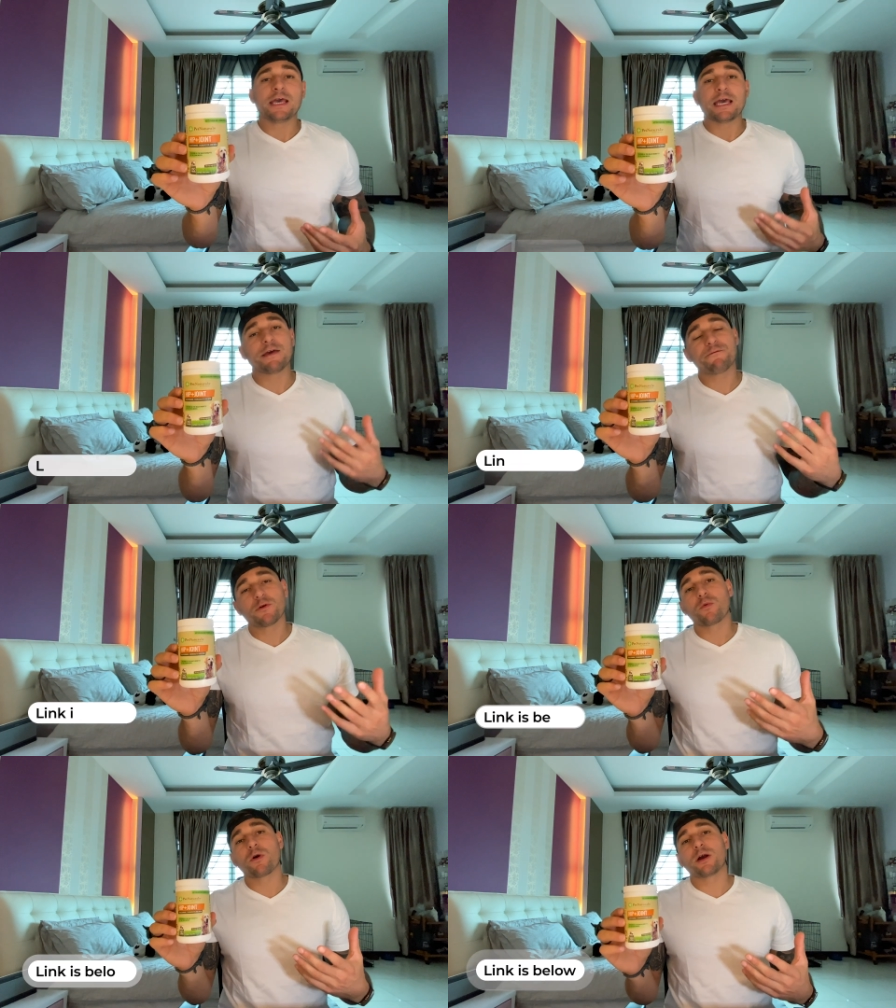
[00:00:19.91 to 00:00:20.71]
If
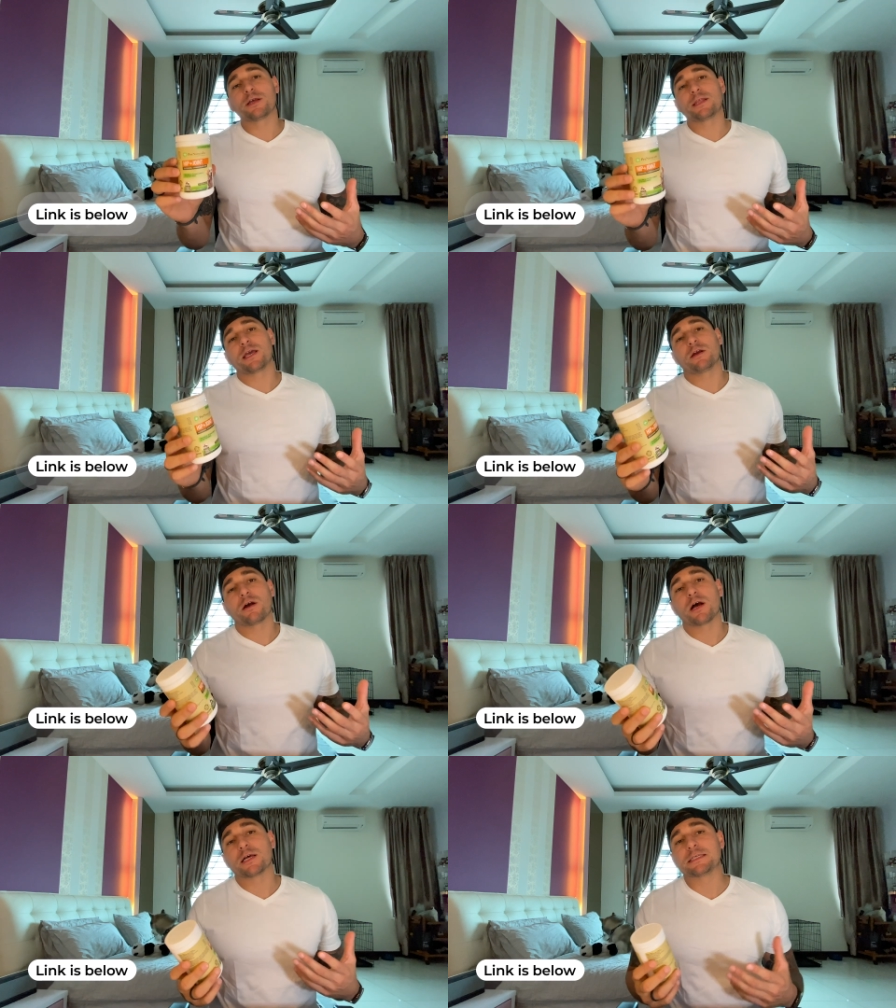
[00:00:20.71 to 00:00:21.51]
you're worried that your
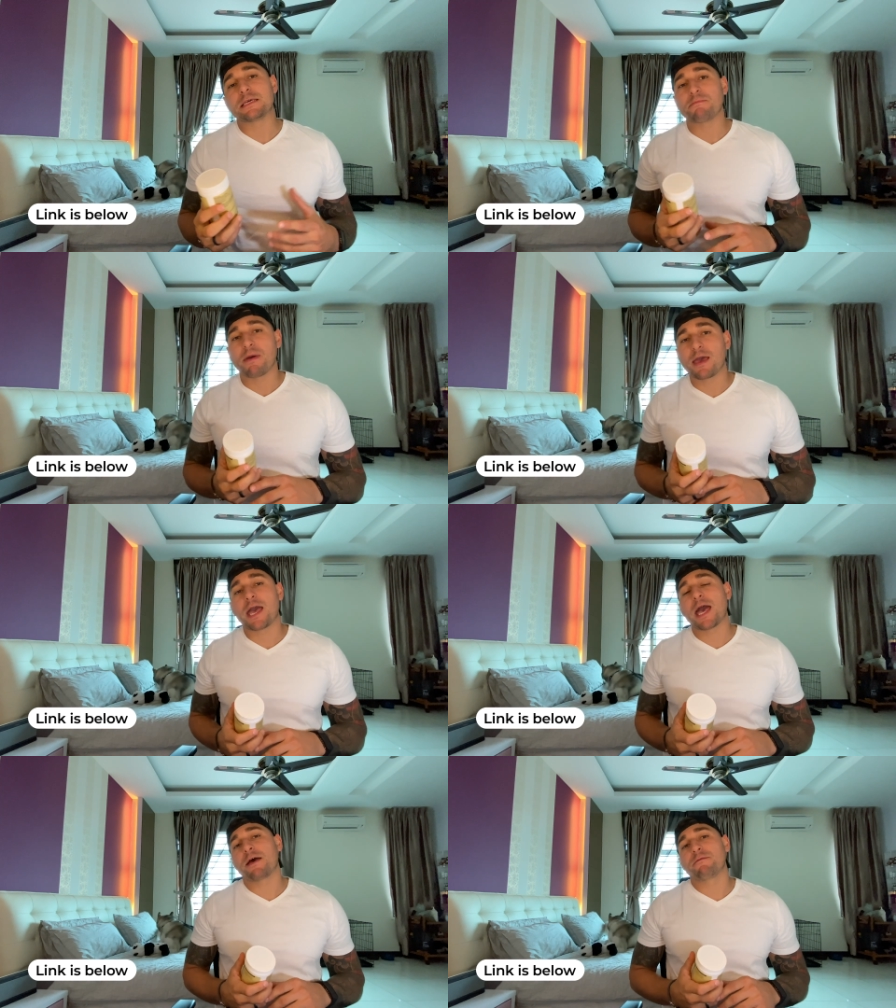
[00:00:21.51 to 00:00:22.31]
husky may
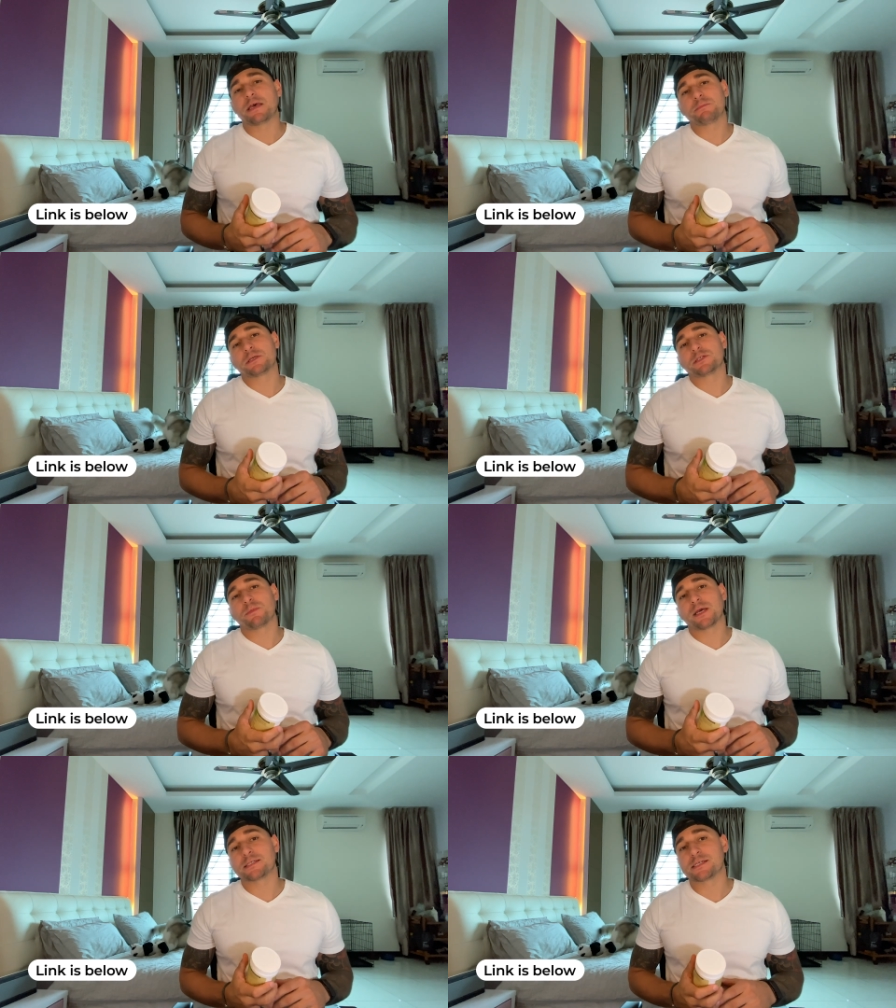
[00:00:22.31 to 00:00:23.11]
have hip
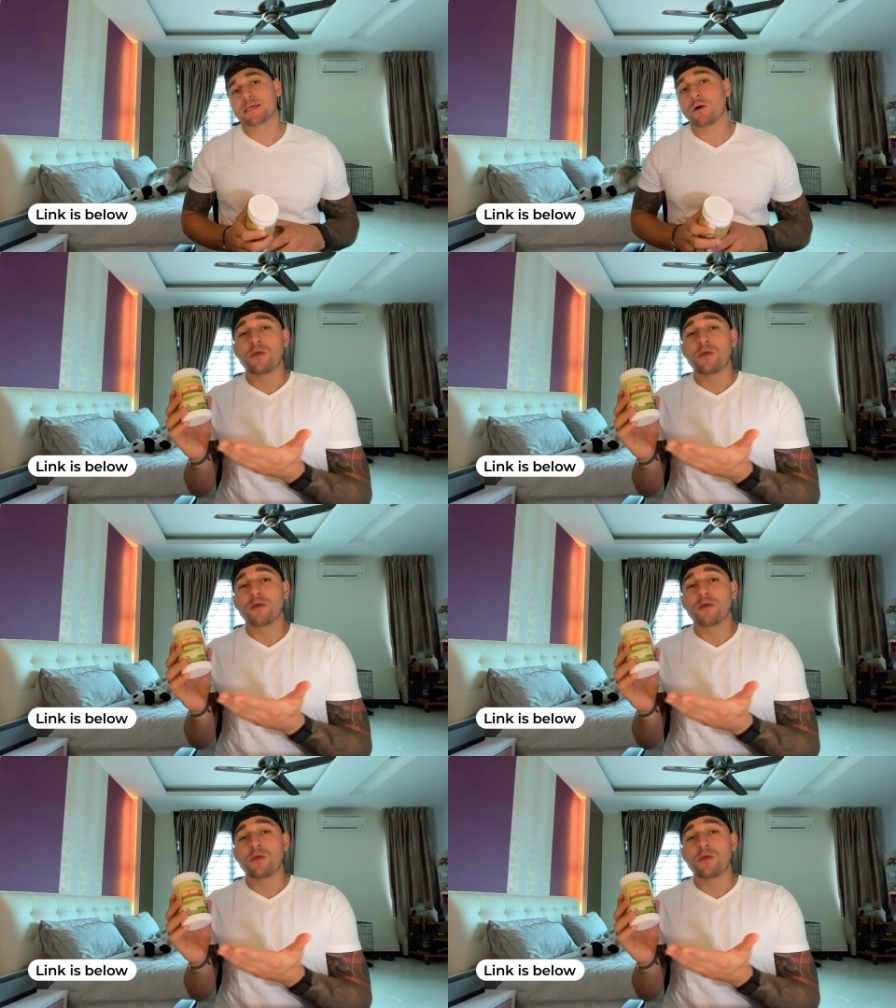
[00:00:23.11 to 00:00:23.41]
dysplasia,